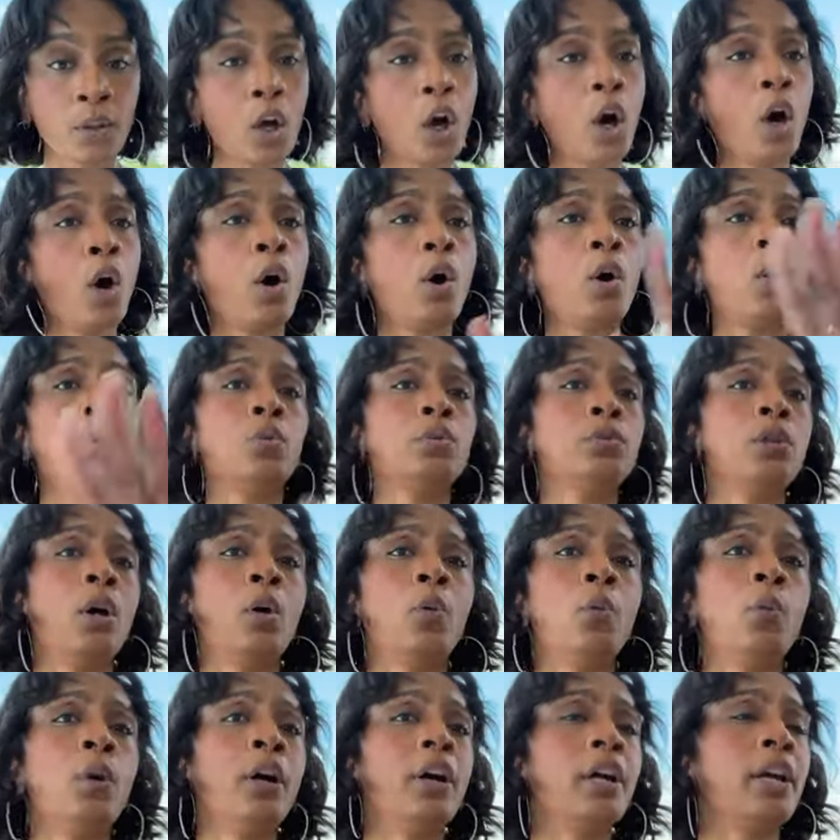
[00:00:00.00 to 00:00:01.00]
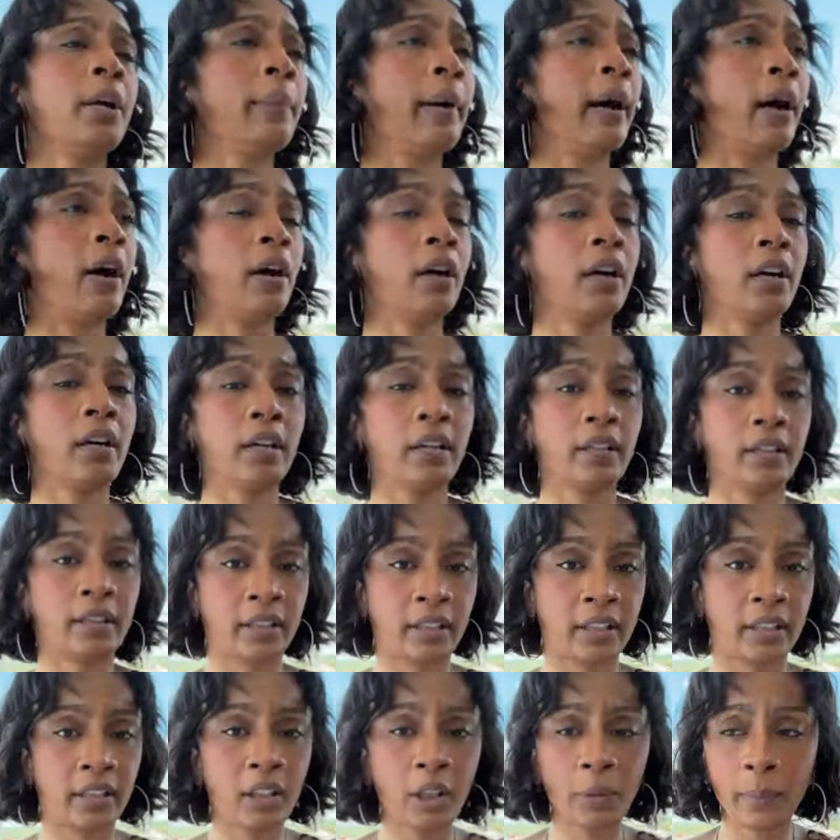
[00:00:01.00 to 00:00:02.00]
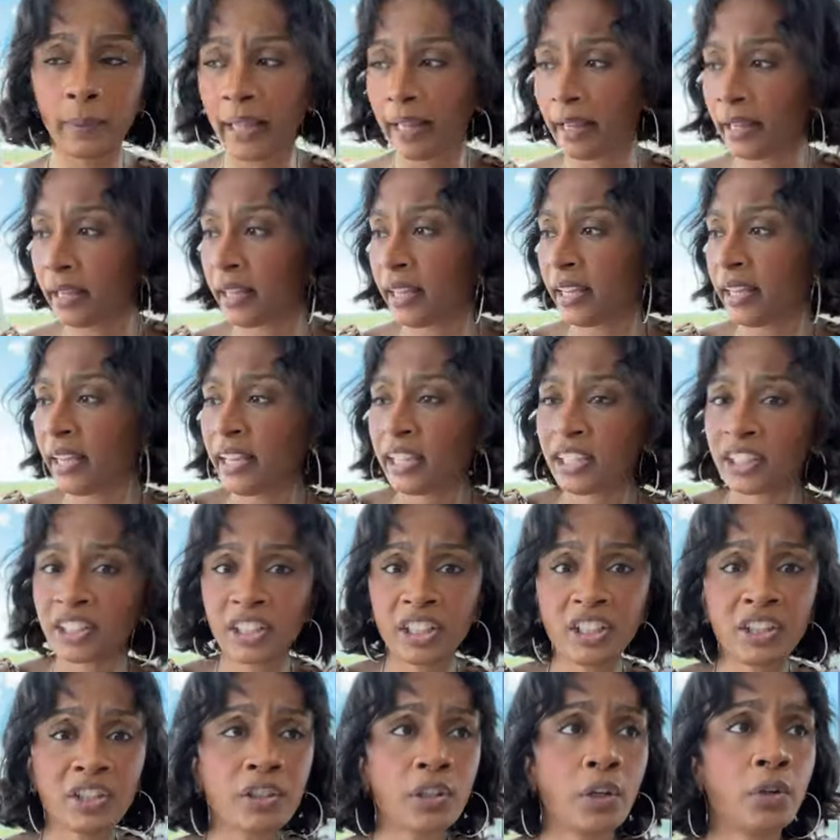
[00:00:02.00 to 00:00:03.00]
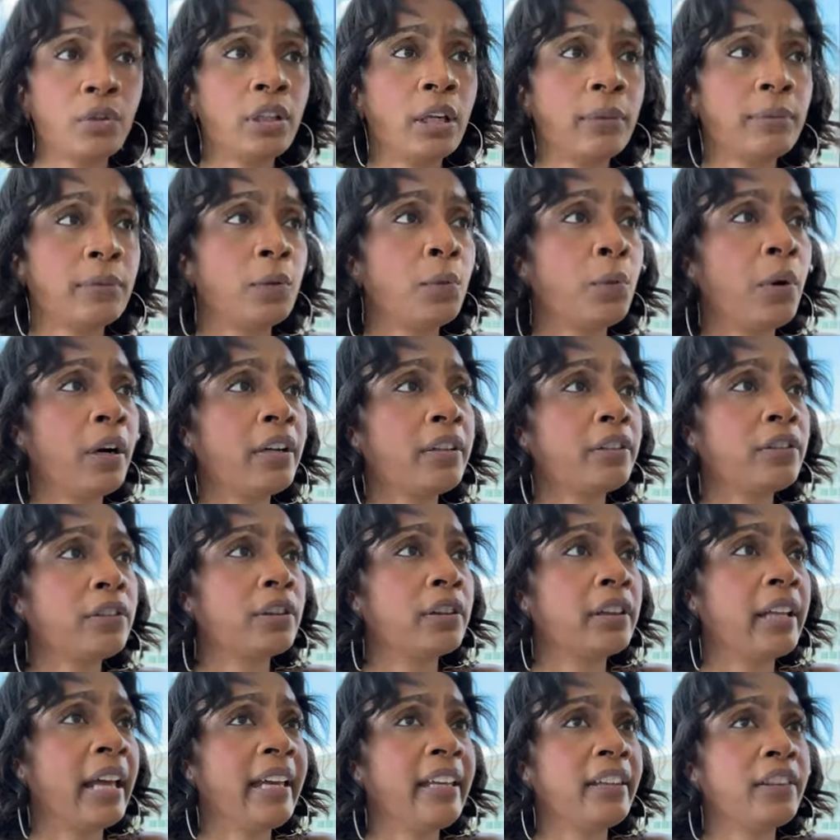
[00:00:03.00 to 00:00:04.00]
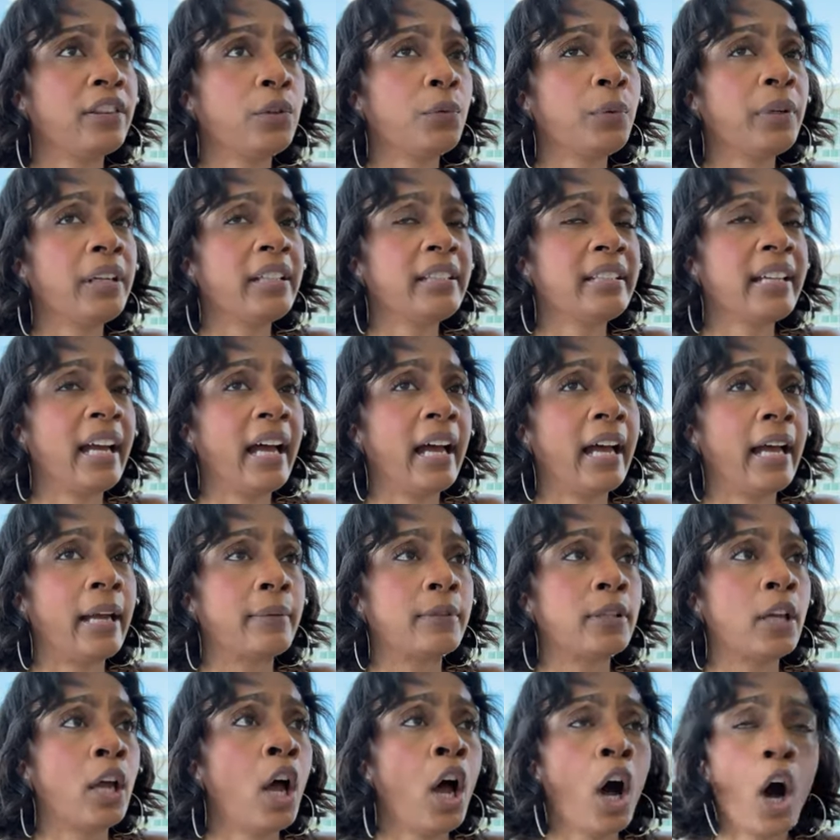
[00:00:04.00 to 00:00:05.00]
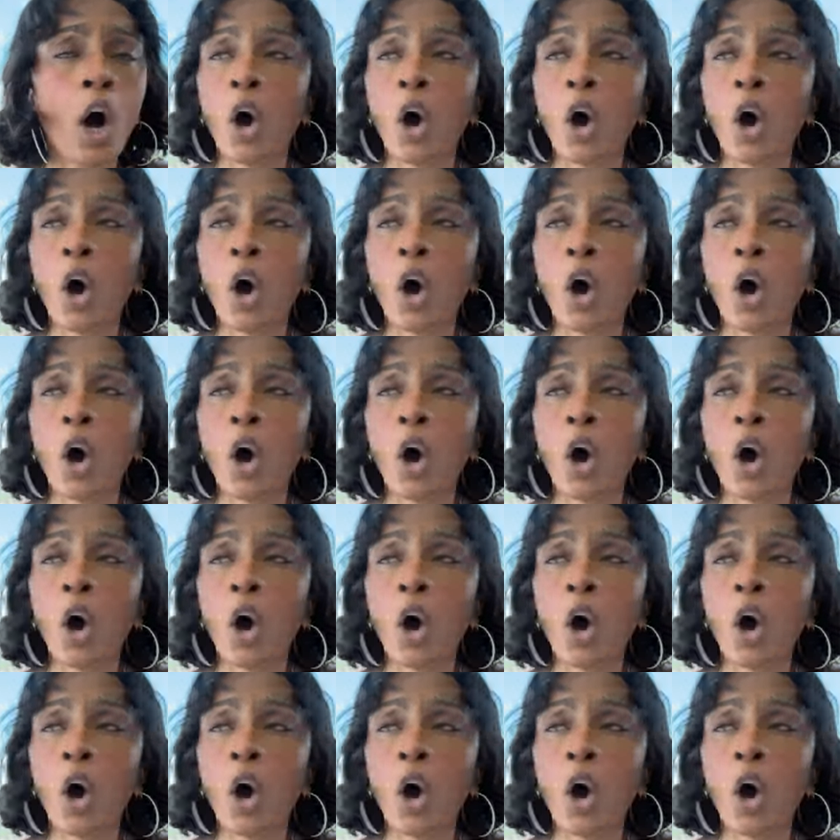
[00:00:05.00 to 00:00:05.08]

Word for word: Oh, don't worry about her. You be like, she showed up to work late three times.